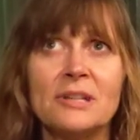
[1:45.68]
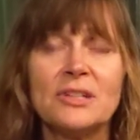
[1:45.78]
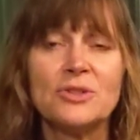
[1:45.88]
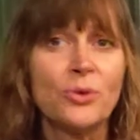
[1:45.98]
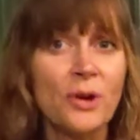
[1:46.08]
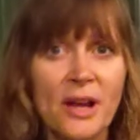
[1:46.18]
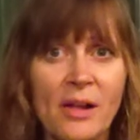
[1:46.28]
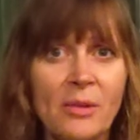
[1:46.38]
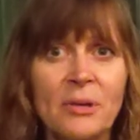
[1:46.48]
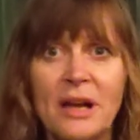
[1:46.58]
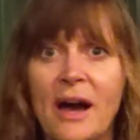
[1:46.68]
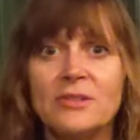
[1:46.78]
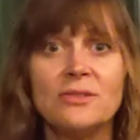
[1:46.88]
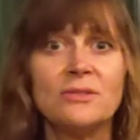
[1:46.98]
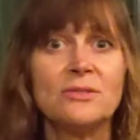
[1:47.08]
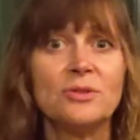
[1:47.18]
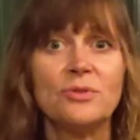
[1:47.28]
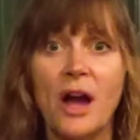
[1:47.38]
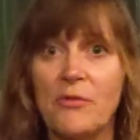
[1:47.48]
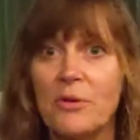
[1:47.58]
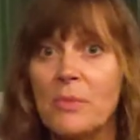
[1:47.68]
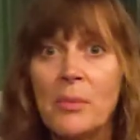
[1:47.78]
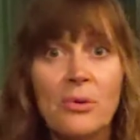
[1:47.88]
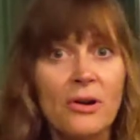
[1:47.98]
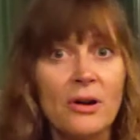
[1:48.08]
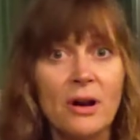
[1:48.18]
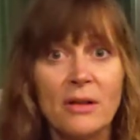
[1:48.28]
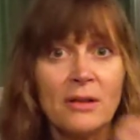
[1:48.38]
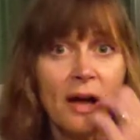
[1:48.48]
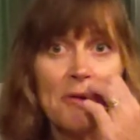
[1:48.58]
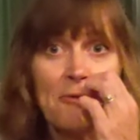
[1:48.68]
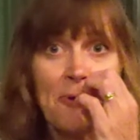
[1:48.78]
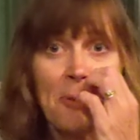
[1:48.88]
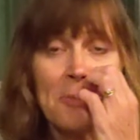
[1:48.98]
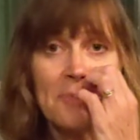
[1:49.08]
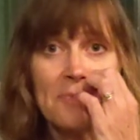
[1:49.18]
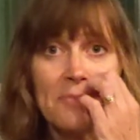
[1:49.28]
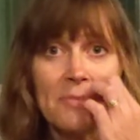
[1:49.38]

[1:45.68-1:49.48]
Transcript: historic element. I do not remember a lot from